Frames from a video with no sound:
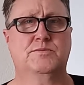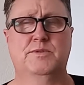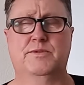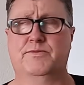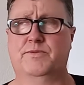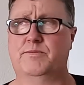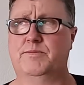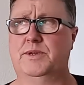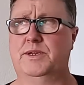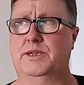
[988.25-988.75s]
But
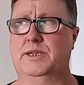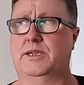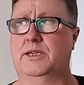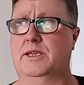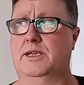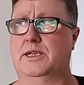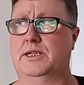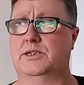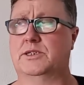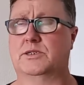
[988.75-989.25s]
for me,
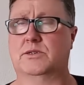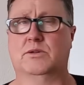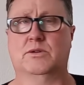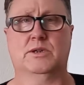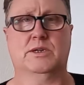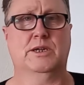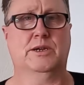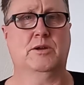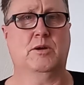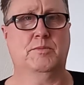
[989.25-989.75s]
it's
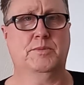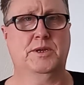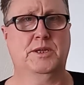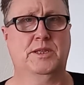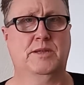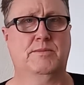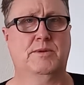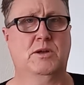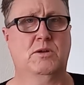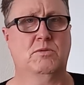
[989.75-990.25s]
like an hobby at
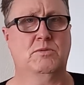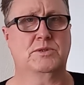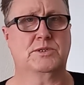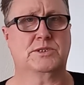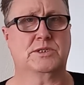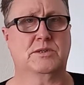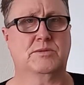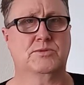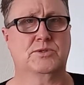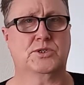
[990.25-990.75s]
the
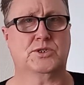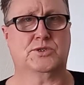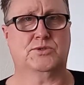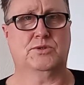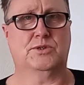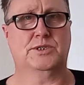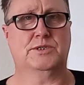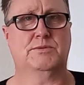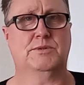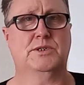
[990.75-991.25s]
moment, and I'm just
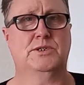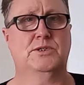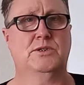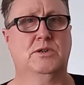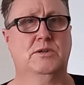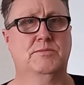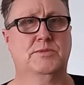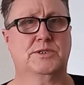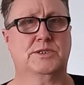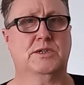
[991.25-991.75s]
trying to
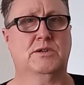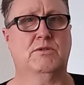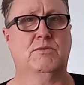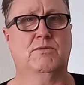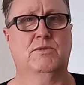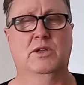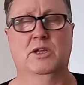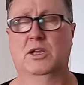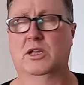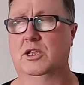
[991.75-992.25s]
enjoy
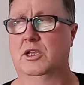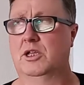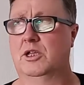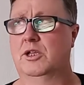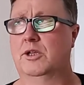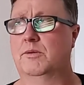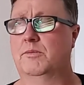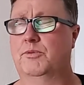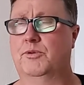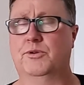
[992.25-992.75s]
myself
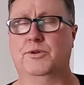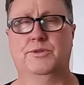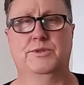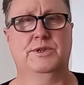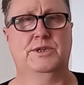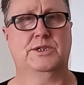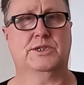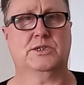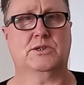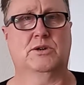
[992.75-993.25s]
putting
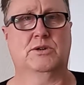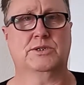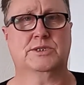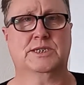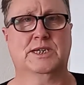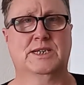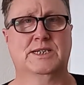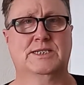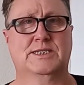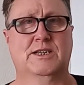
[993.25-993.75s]
these
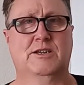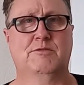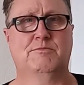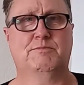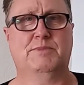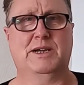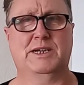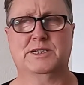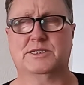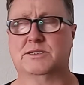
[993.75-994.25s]
content out
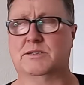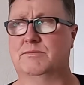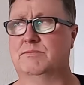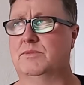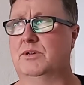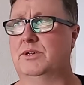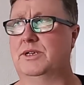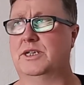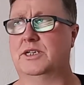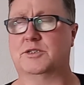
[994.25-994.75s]
based on
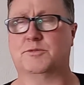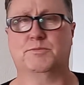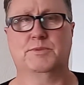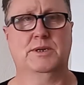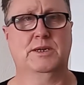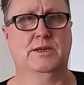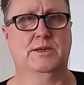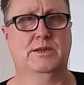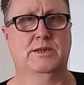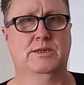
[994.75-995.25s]
my
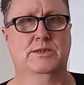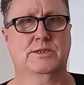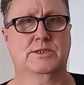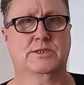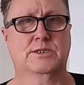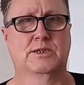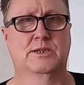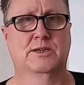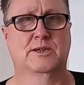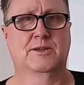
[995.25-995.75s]

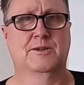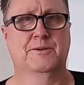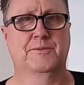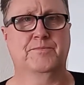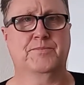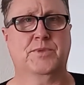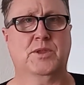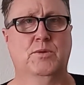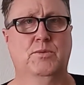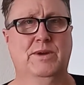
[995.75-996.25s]
experience
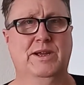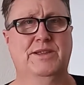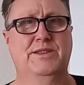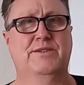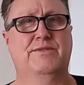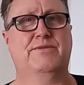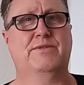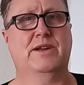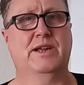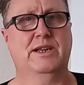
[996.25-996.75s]
when
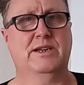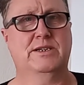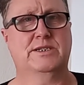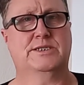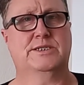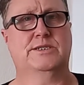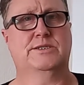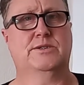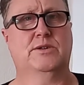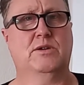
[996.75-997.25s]
the
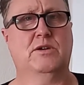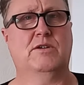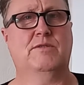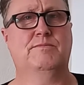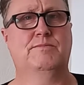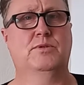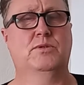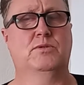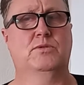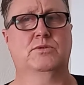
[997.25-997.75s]
fragrances that
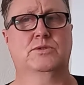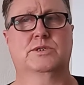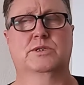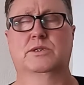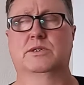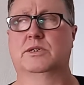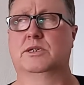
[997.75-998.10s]
I've bought